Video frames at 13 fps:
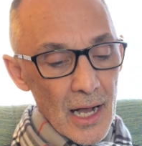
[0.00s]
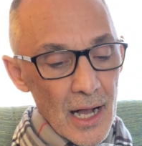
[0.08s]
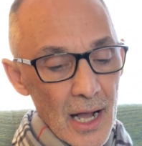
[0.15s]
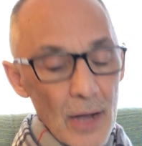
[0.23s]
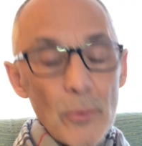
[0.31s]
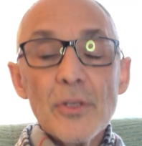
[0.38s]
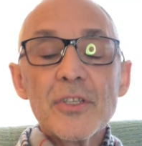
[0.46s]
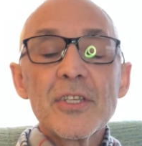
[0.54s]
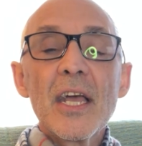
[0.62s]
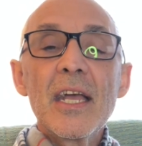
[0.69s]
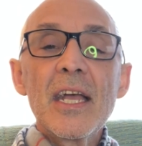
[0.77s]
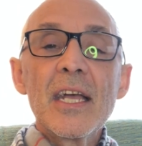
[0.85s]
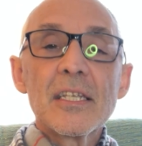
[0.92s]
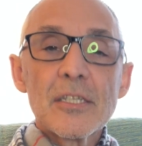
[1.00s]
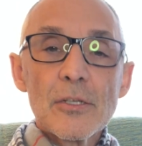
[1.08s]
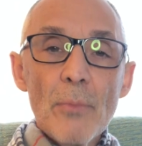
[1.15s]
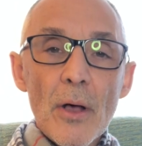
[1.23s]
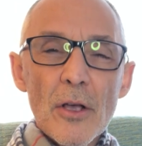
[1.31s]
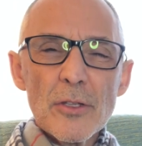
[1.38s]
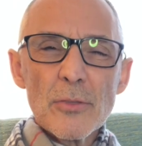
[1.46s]
I would say it
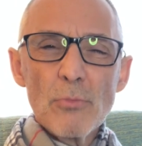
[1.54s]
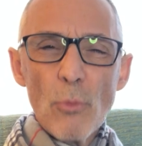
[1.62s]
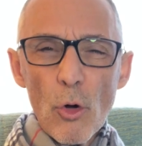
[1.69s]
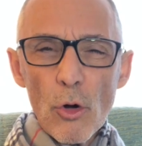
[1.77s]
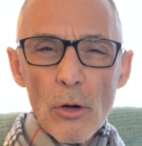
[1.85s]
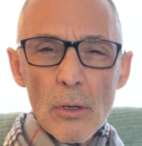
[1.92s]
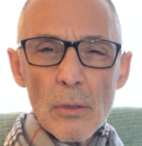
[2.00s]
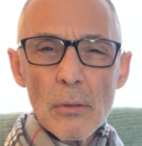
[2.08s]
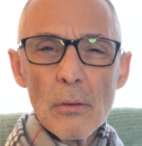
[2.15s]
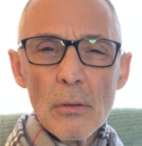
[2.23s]
smells more,